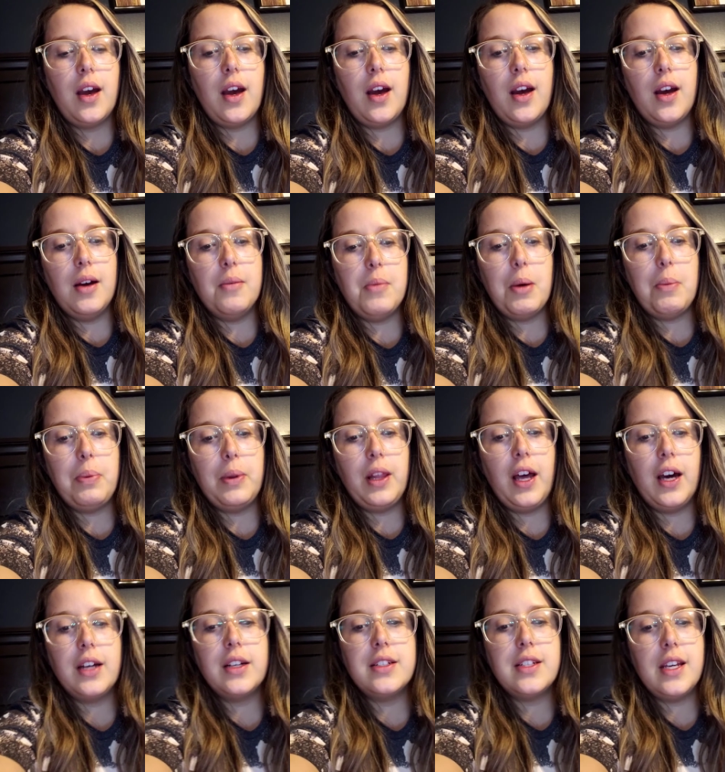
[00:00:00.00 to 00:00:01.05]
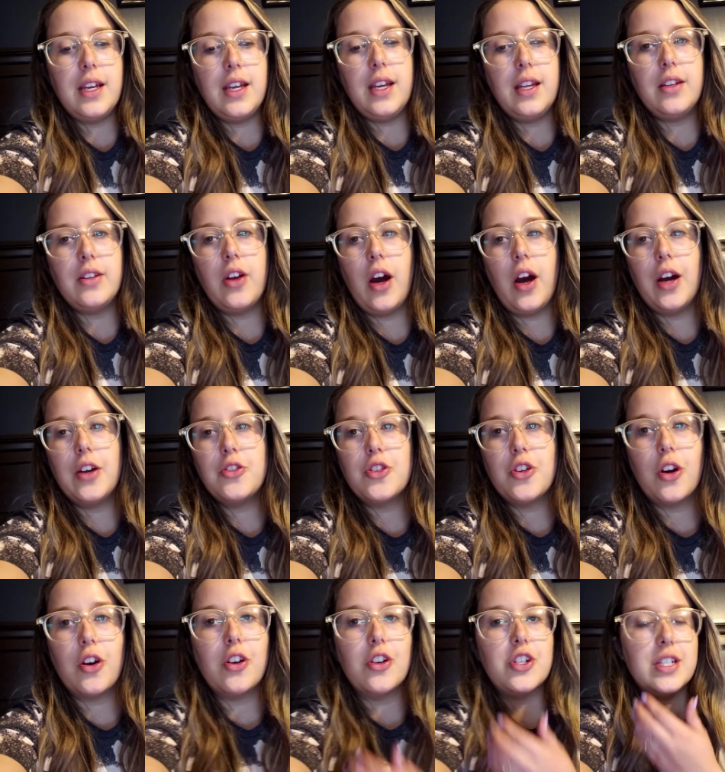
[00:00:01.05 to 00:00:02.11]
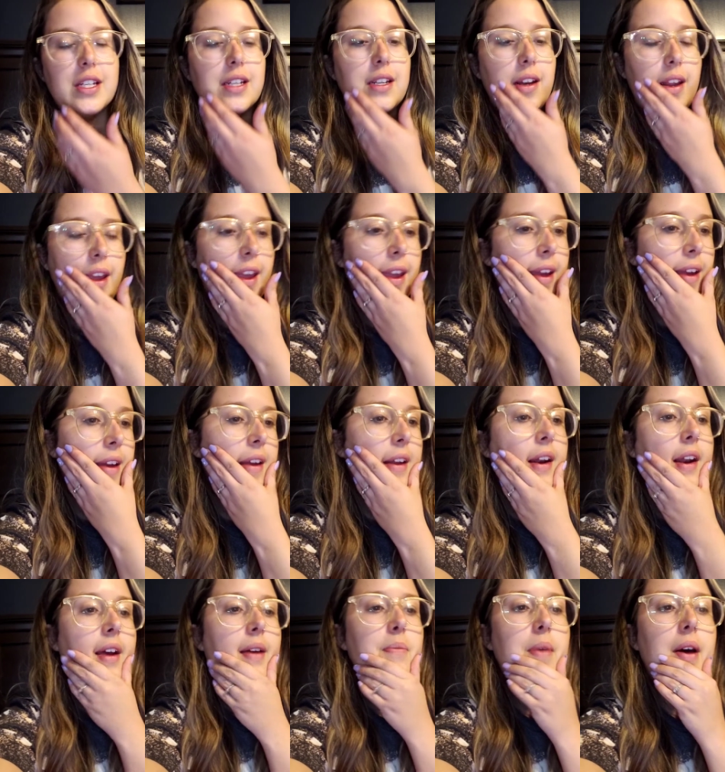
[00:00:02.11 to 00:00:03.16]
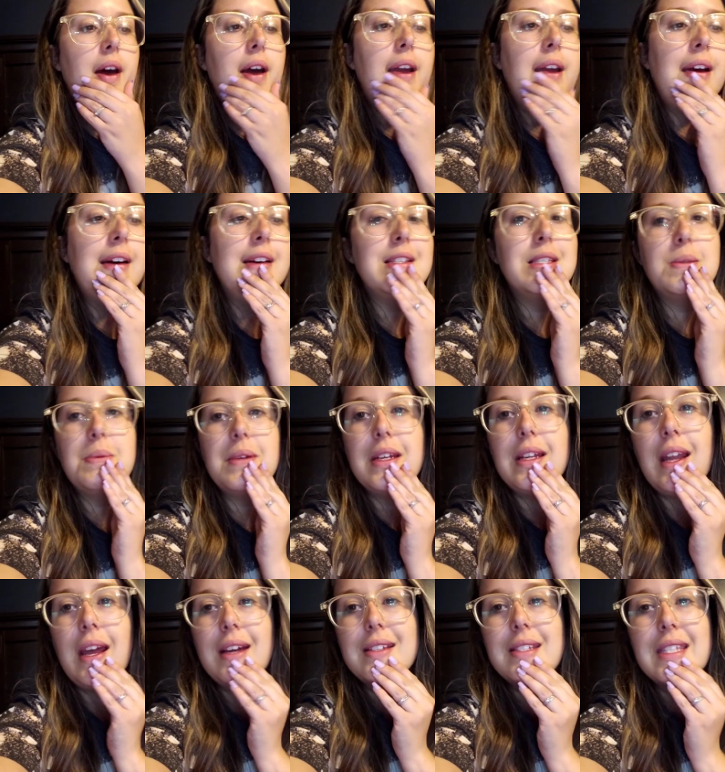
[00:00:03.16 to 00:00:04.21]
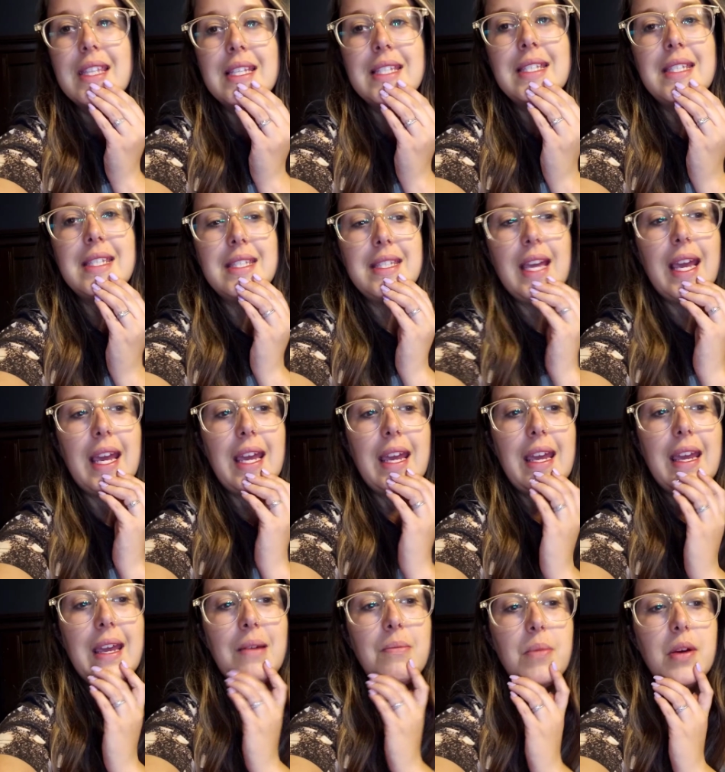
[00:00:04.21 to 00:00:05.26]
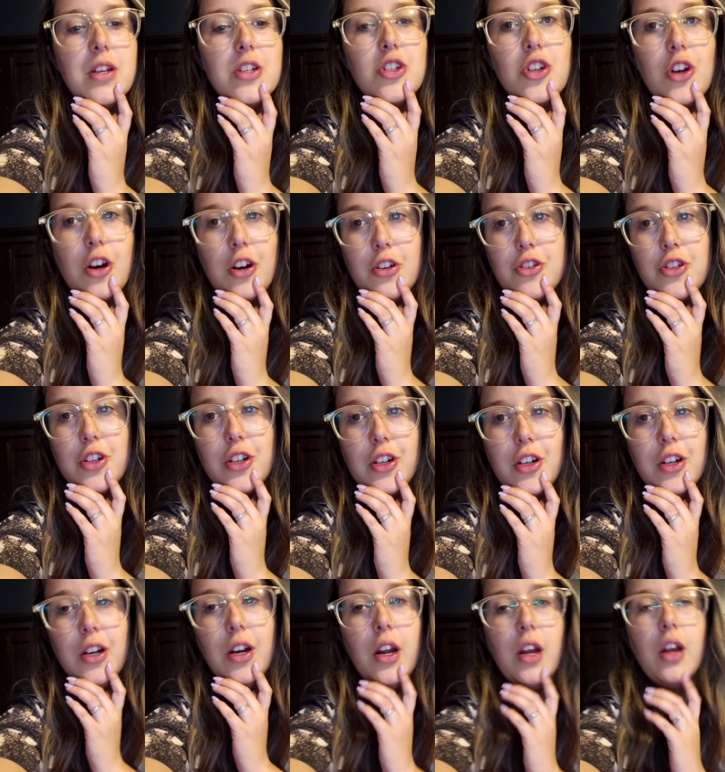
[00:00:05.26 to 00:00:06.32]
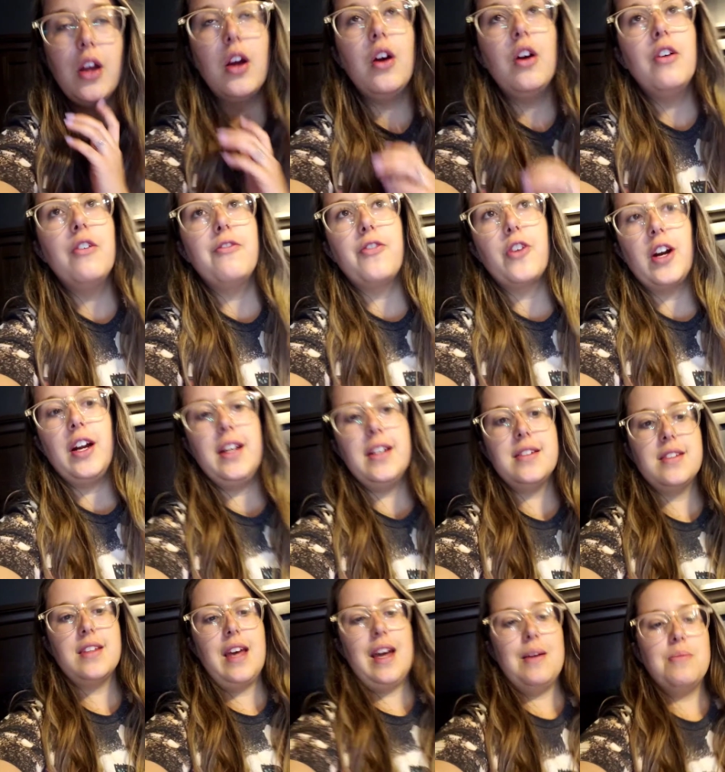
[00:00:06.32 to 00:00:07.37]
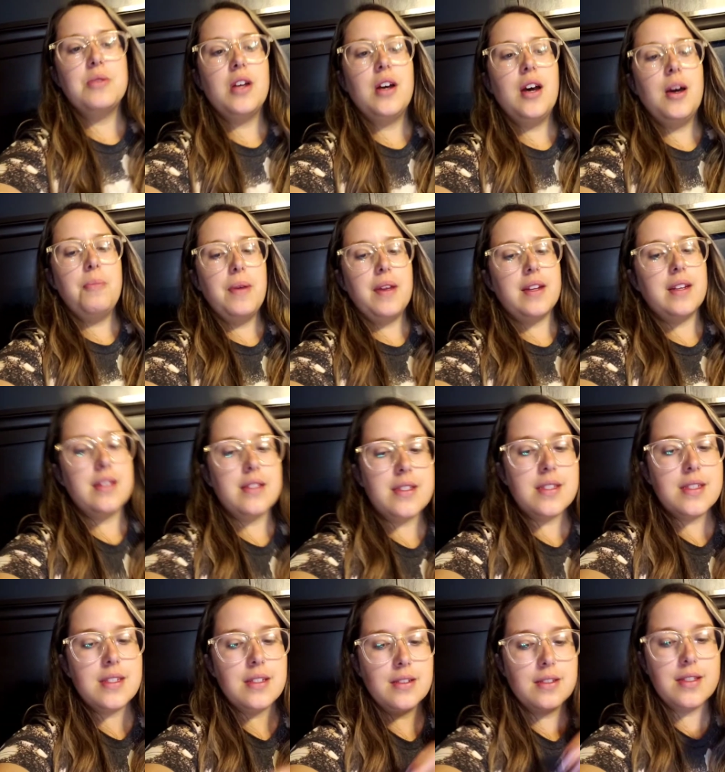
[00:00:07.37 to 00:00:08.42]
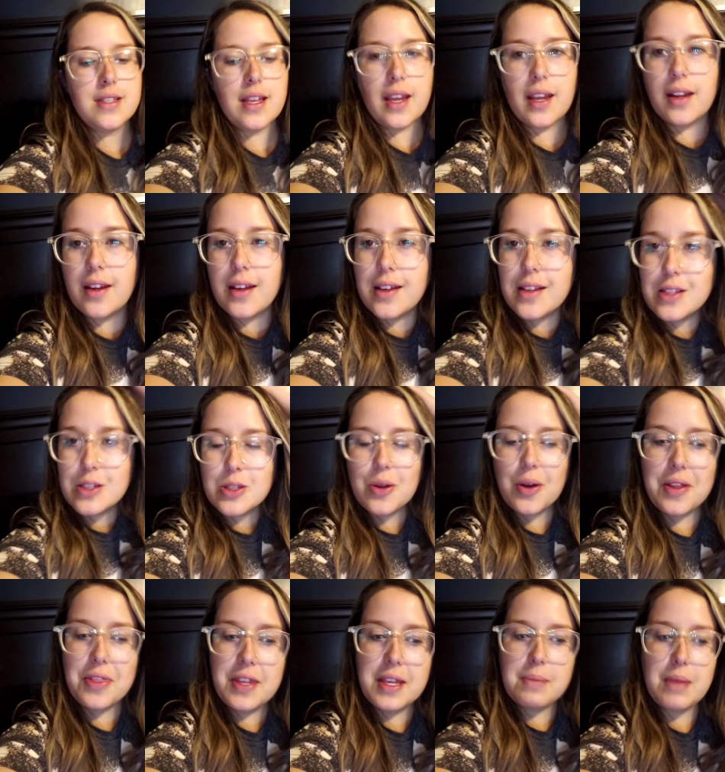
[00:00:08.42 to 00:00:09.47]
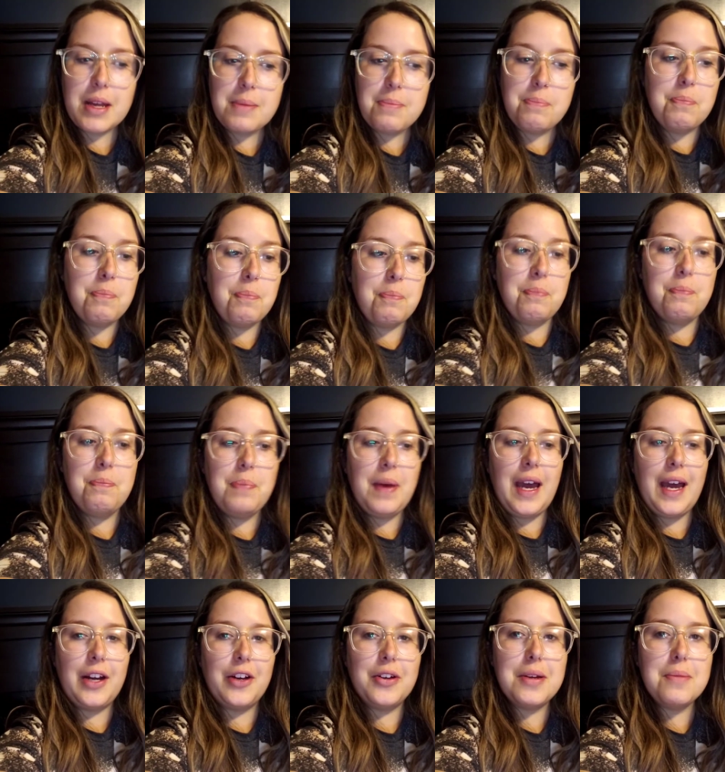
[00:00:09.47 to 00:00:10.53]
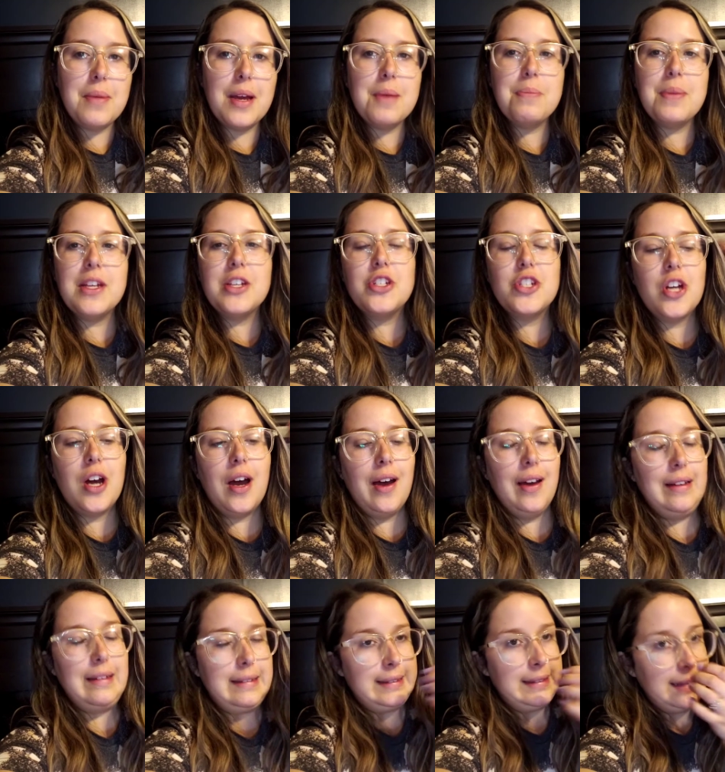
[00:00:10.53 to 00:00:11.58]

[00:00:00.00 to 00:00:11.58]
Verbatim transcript: um, plugged in, not charging. And my husband has the same charger for his laptop and it's still saying it. So I think my battery might be shot.